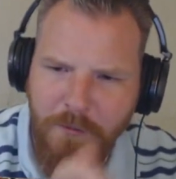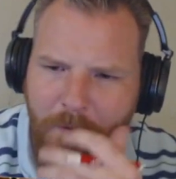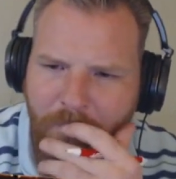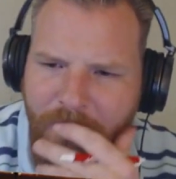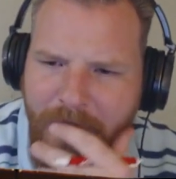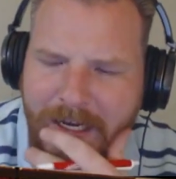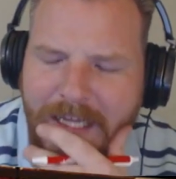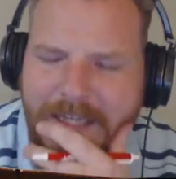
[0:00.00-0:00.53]

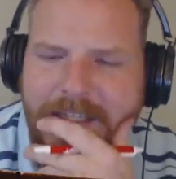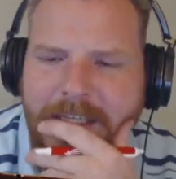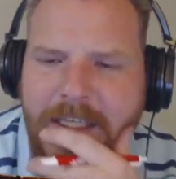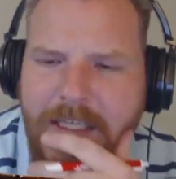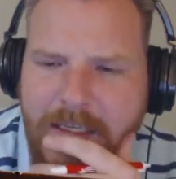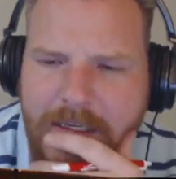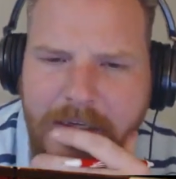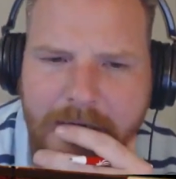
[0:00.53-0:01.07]
fan. I think
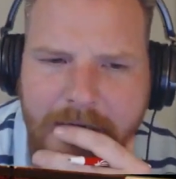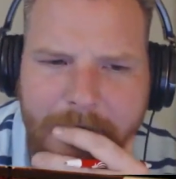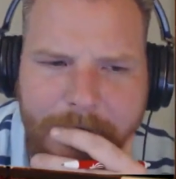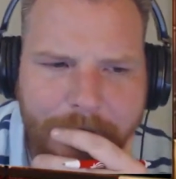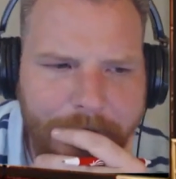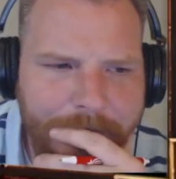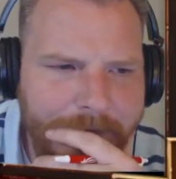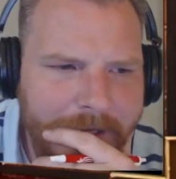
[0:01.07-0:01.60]
he.
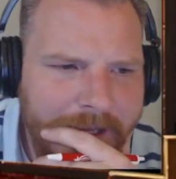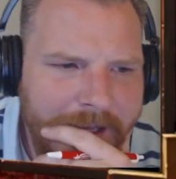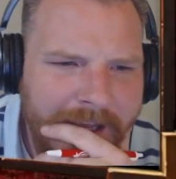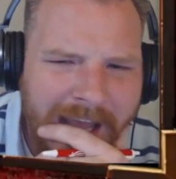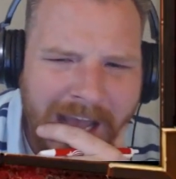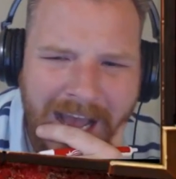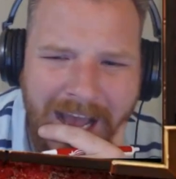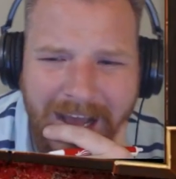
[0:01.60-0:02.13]

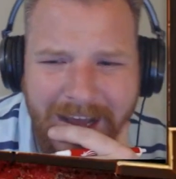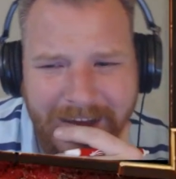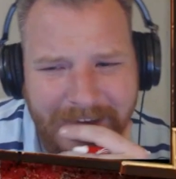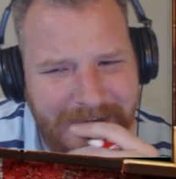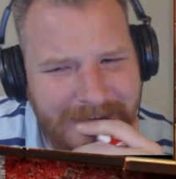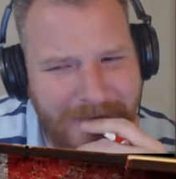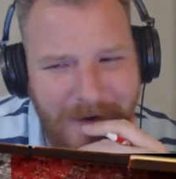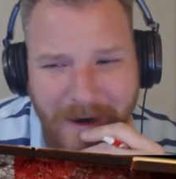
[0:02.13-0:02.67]

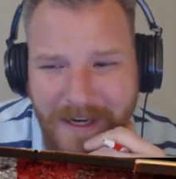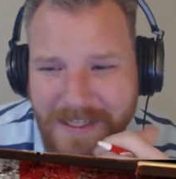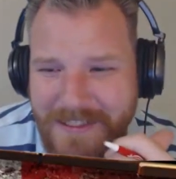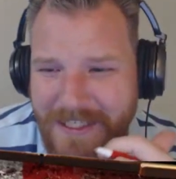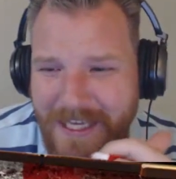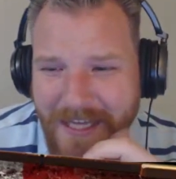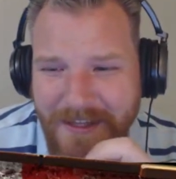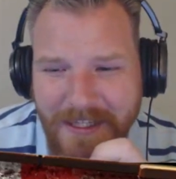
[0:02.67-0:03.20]

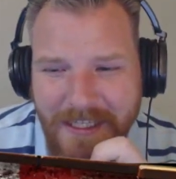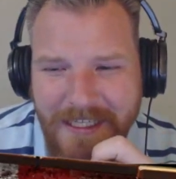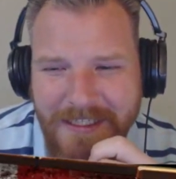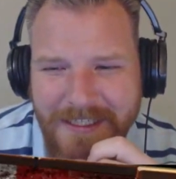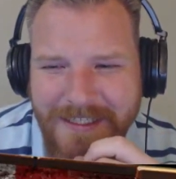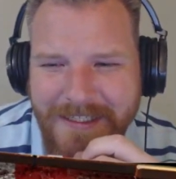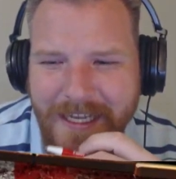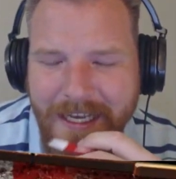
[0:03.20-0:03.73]
Honestly, I think
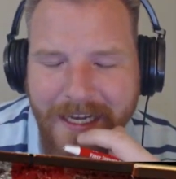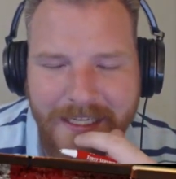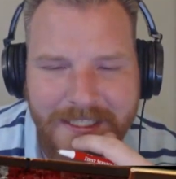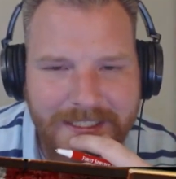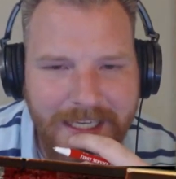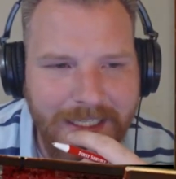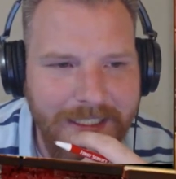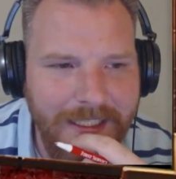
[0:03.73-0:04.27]
the deck got
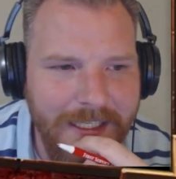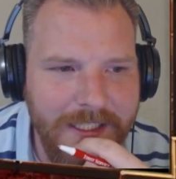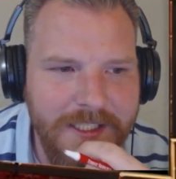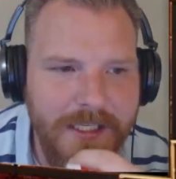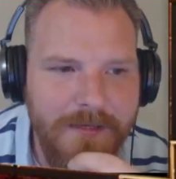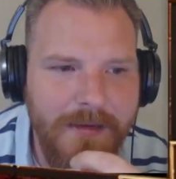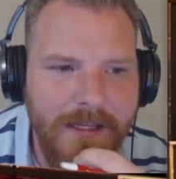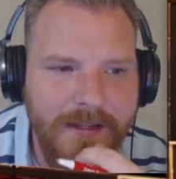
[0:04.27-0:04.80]
stacked against
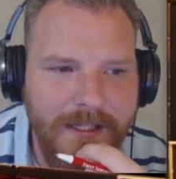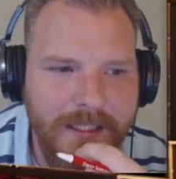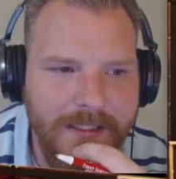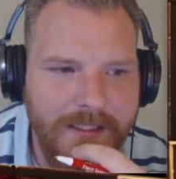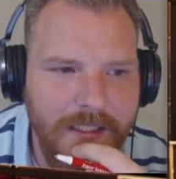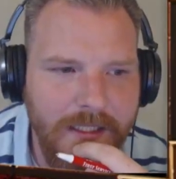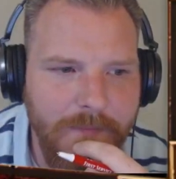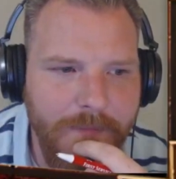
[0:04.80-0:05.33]
him. I think
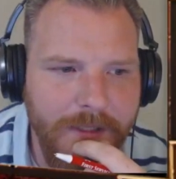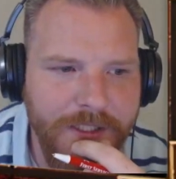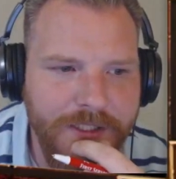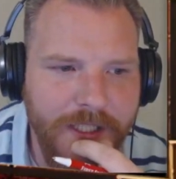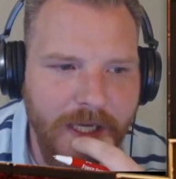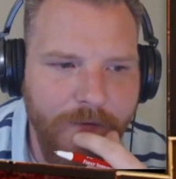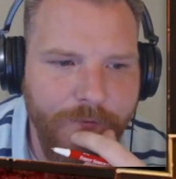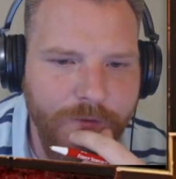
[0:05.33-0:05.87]
that he bitched
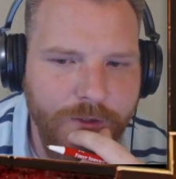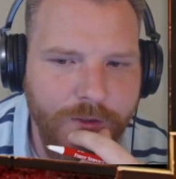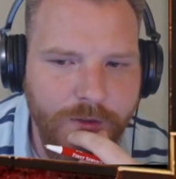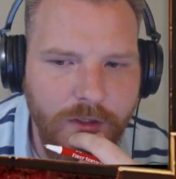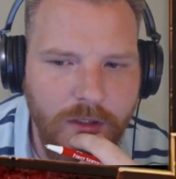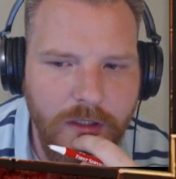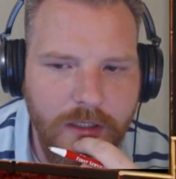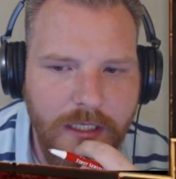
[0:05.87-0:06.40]
out for too
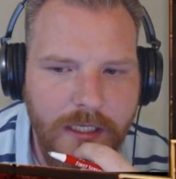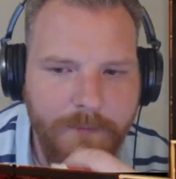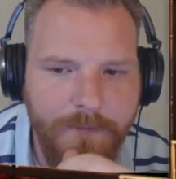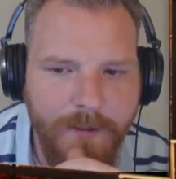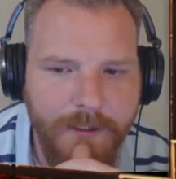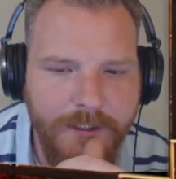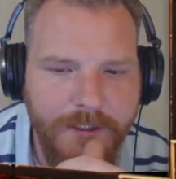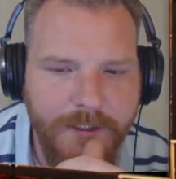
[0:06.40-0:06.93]
long. He
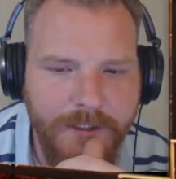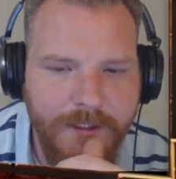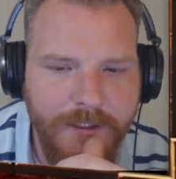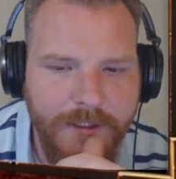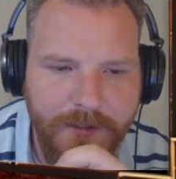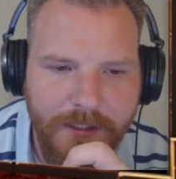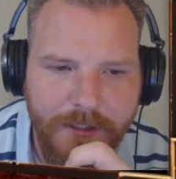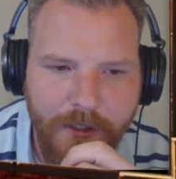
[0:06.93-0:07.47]
played the
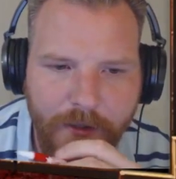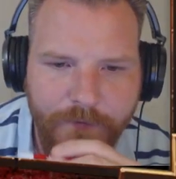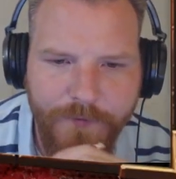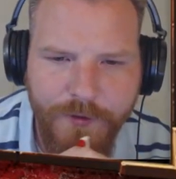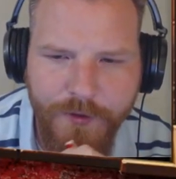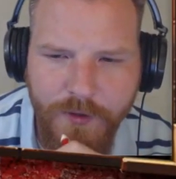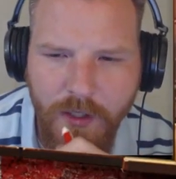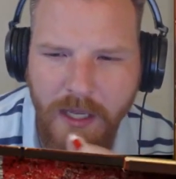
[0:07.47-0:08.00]
sympathy card.
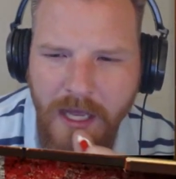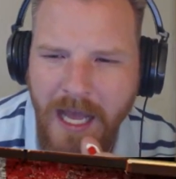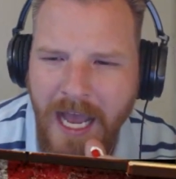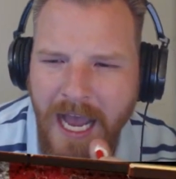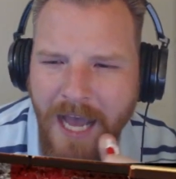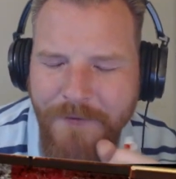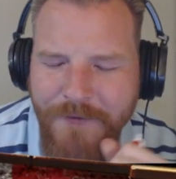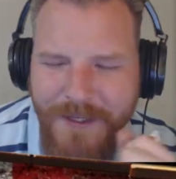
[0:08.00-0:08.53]
Yeah, the
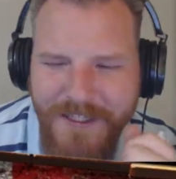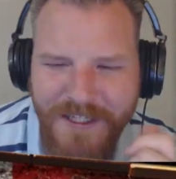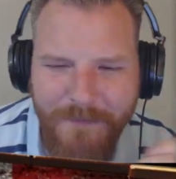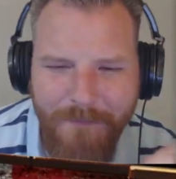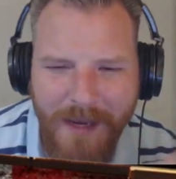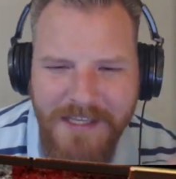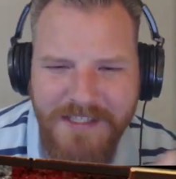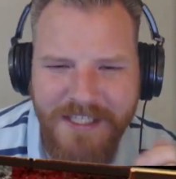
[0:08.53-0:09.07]
house got
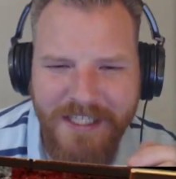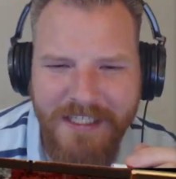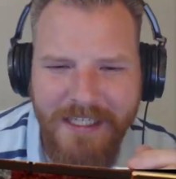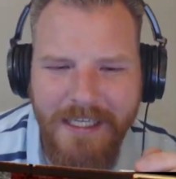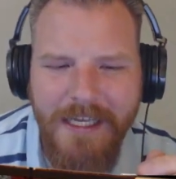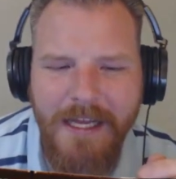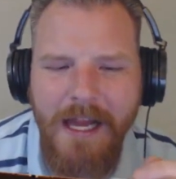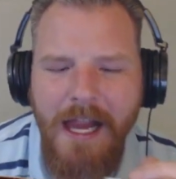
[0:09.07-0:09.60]
to him at
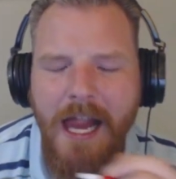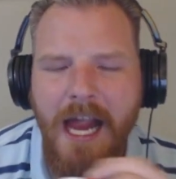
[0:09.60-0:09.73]
this point.